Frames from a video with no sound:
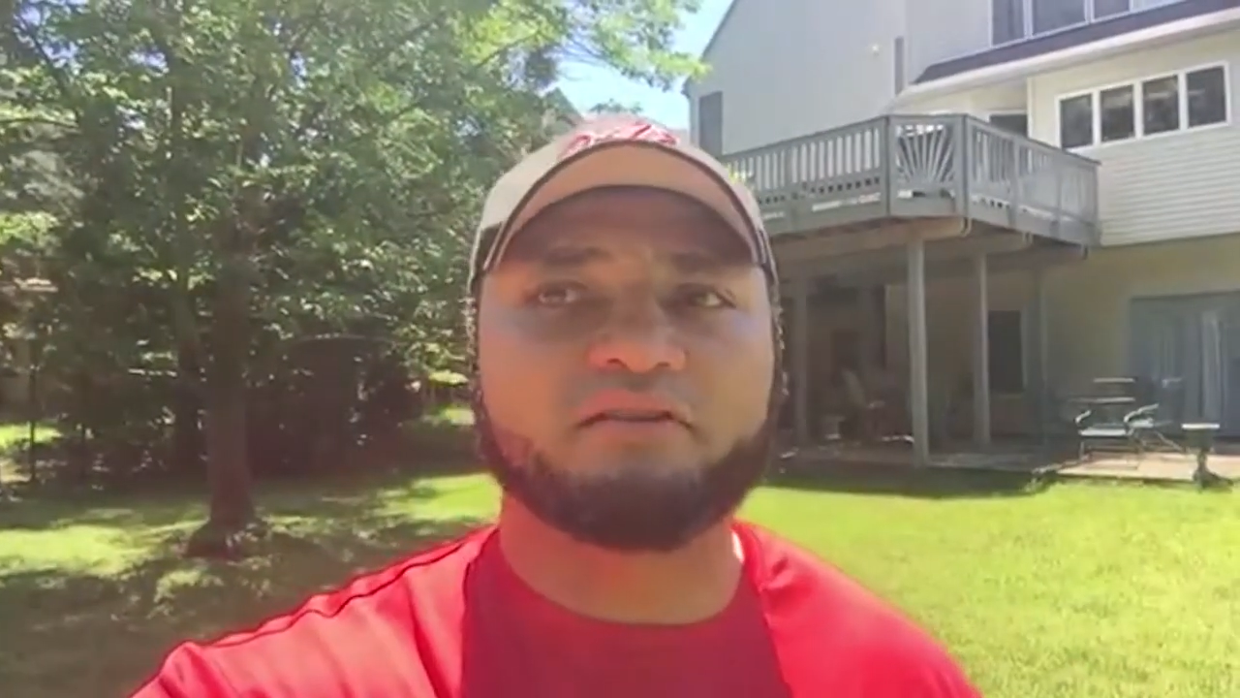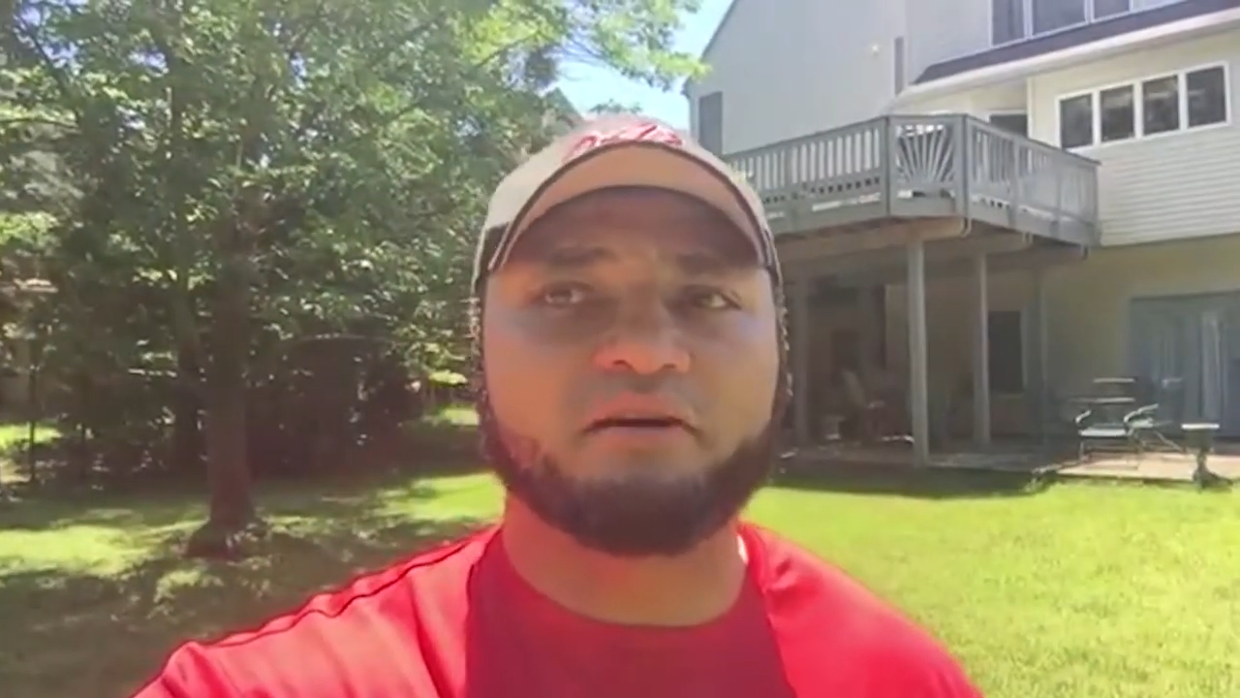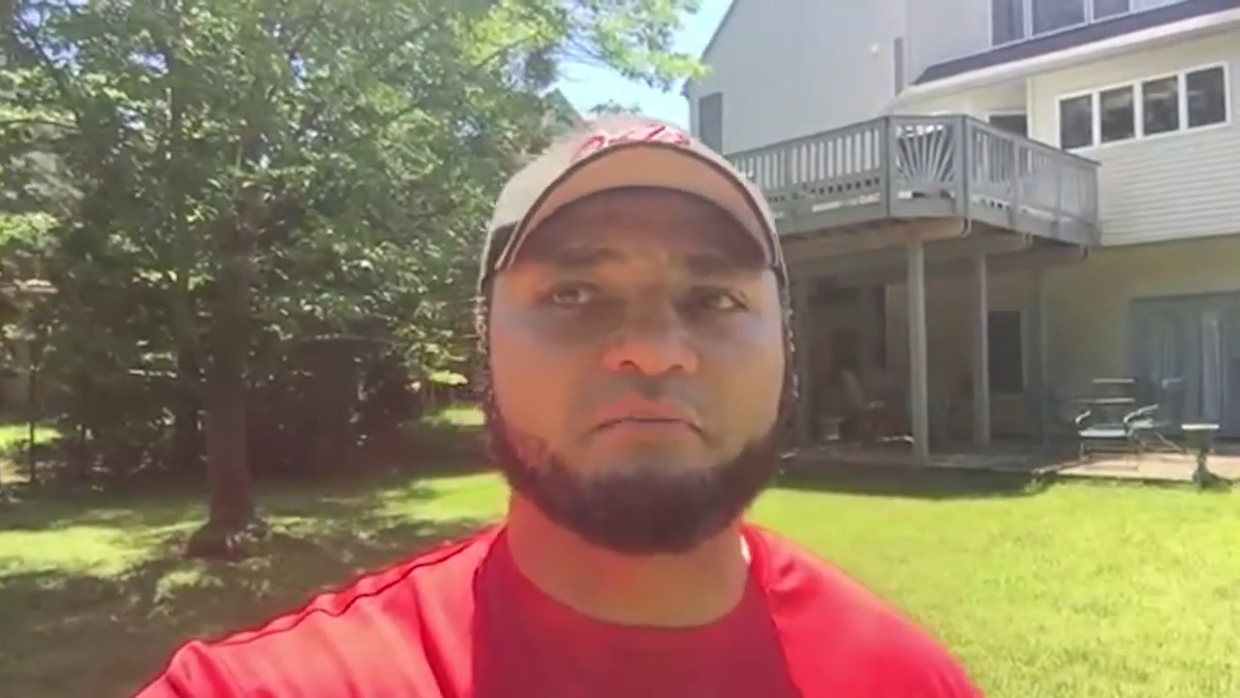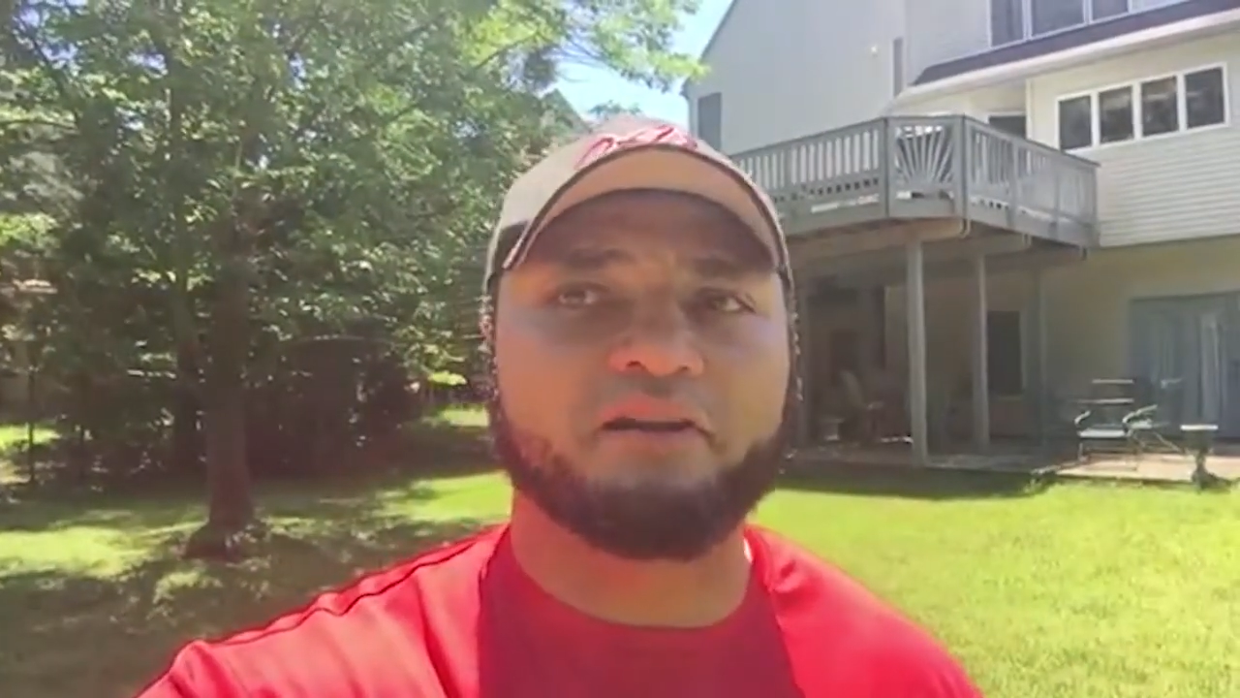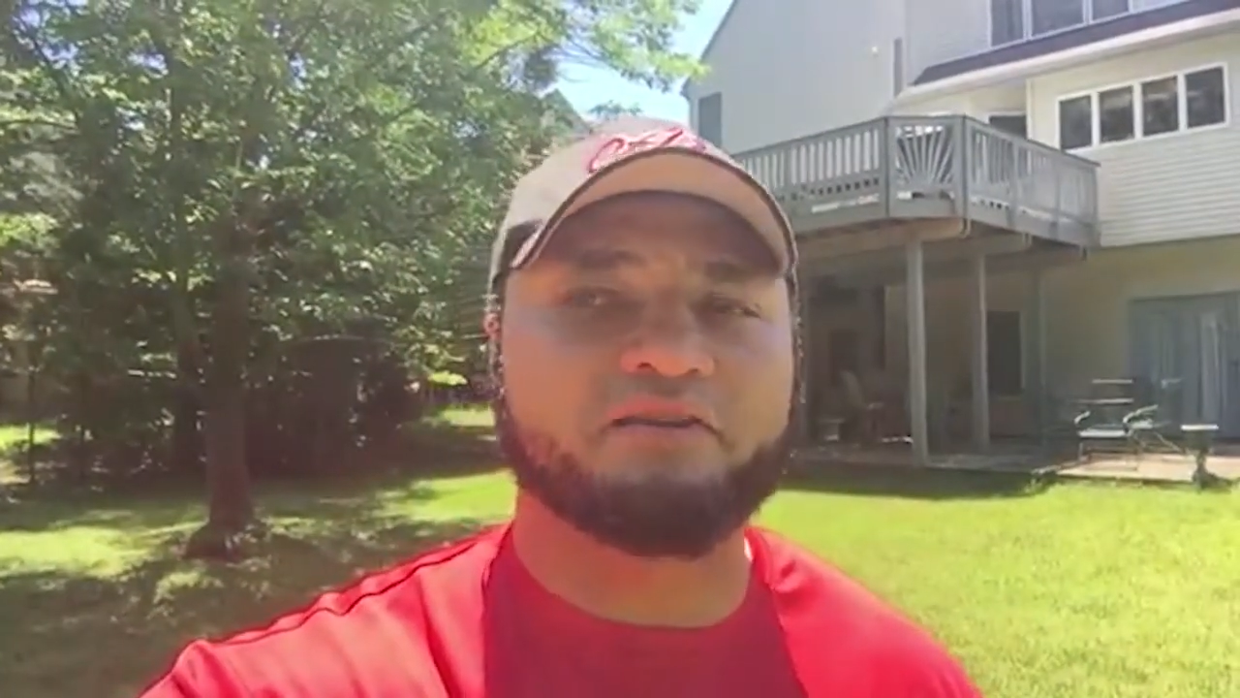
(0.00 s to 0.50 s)

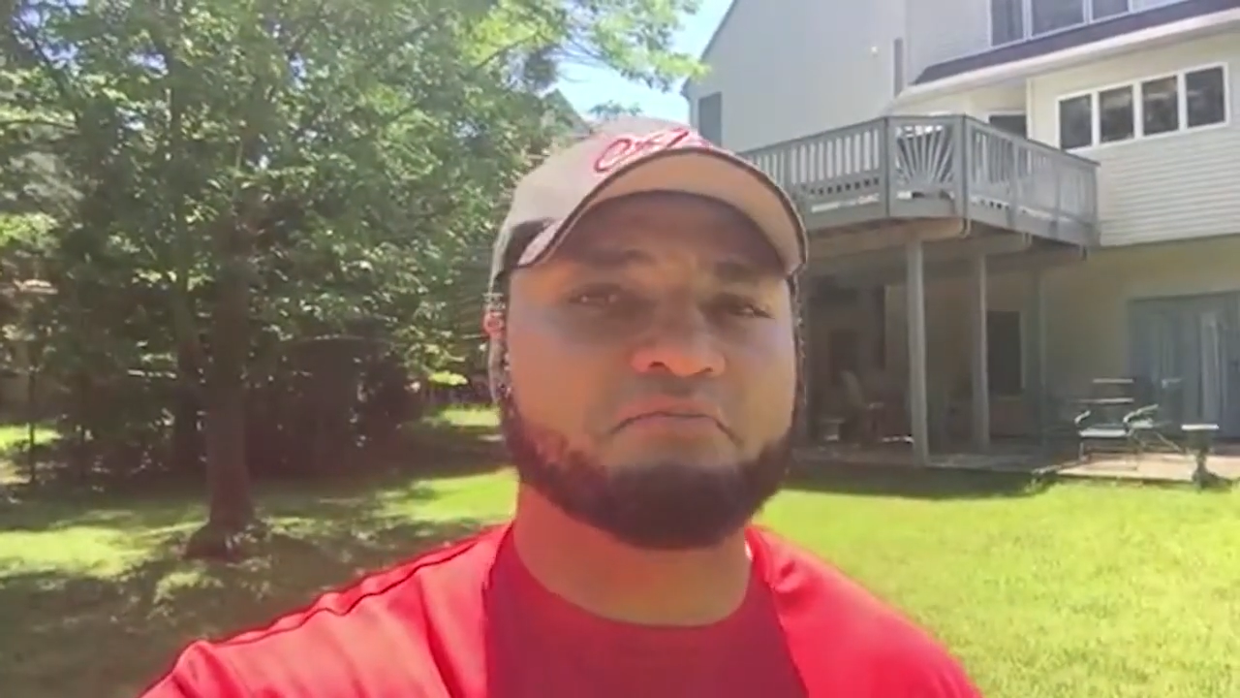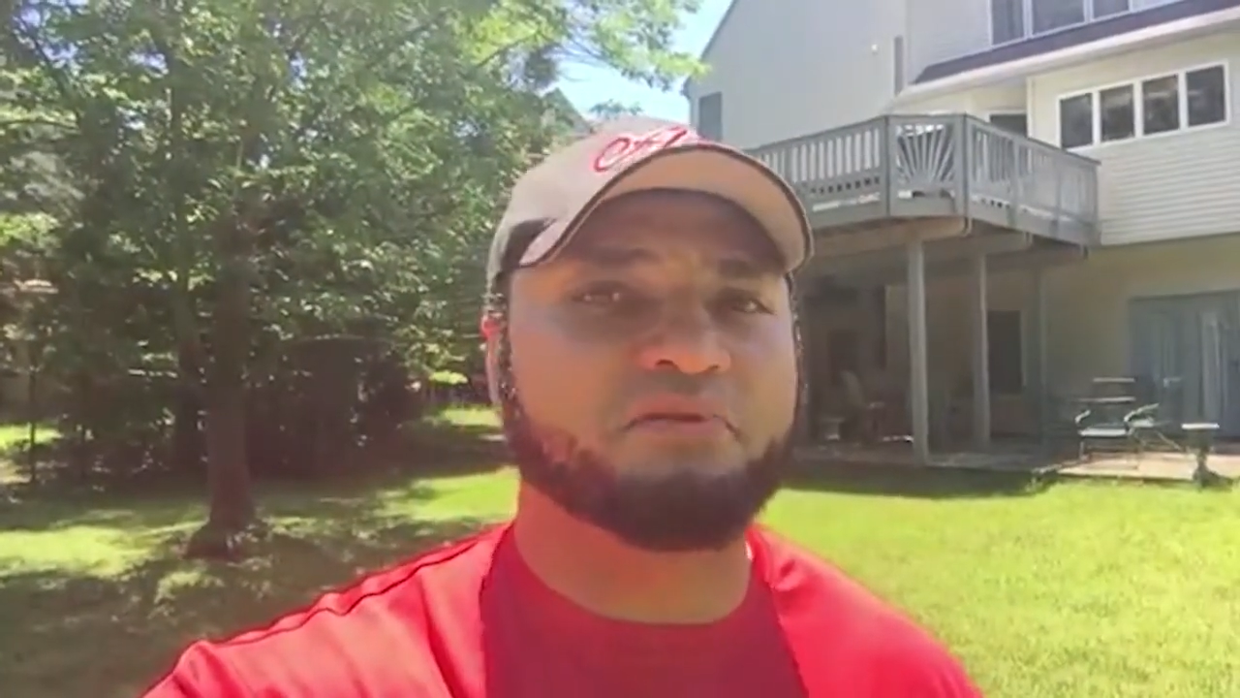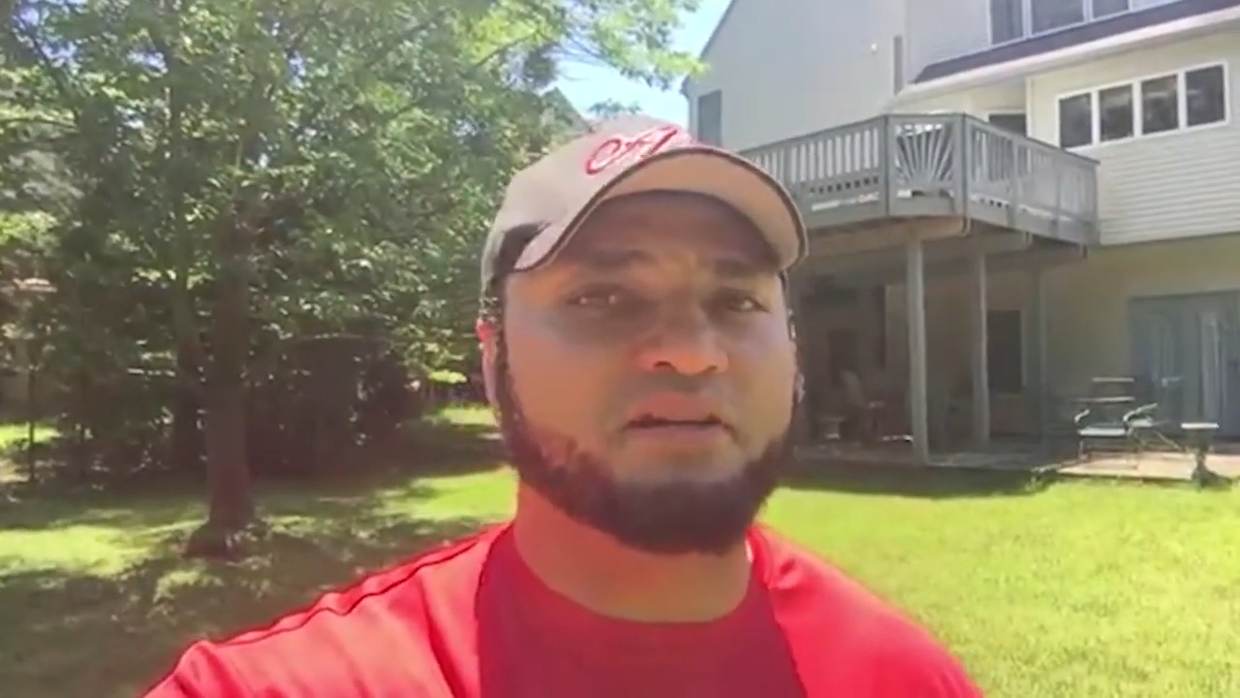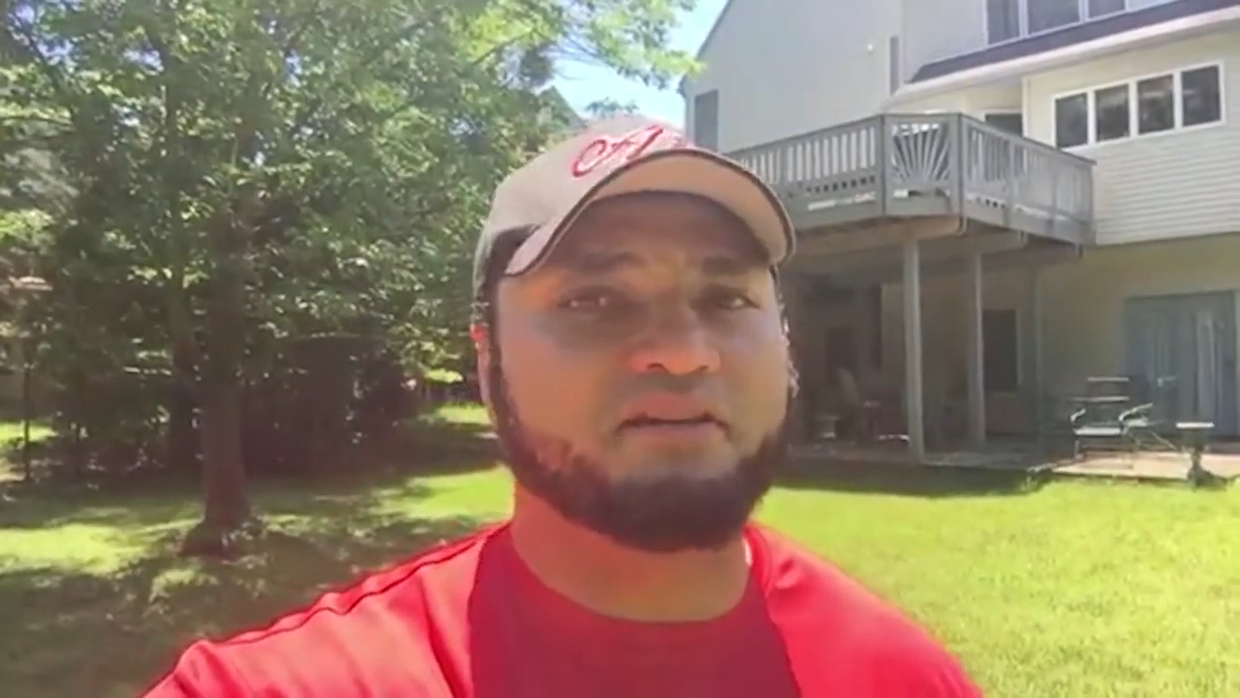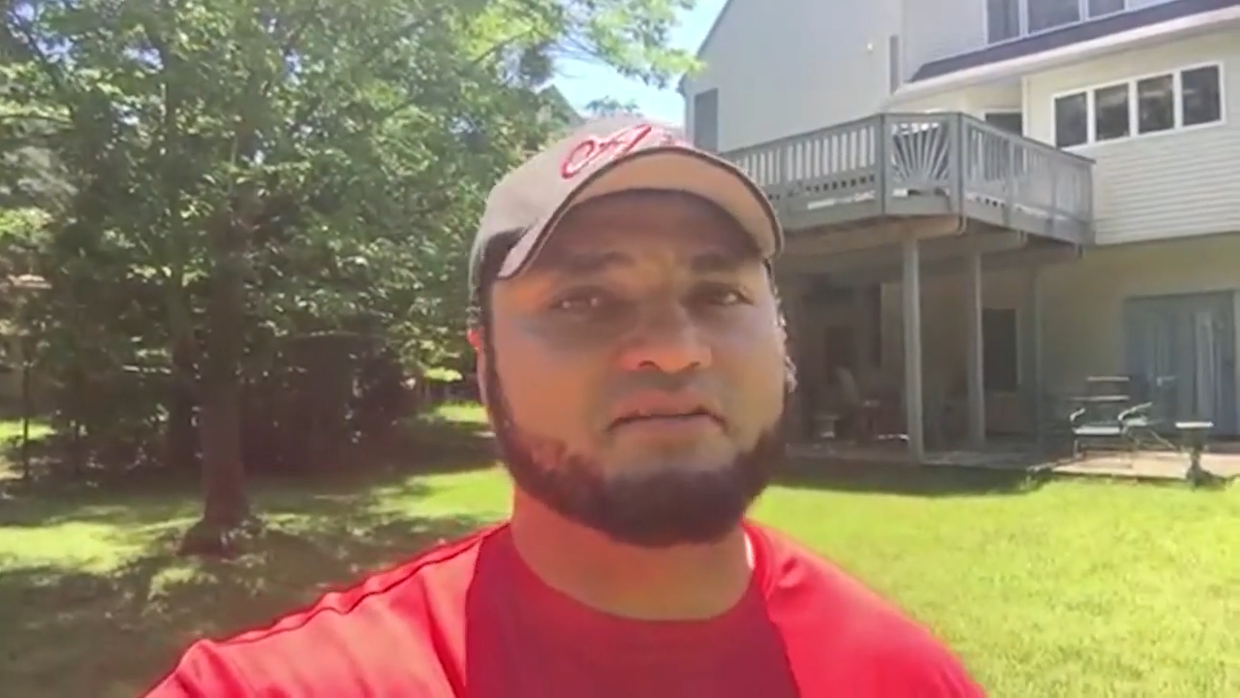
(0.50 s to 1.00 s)
stung by this bee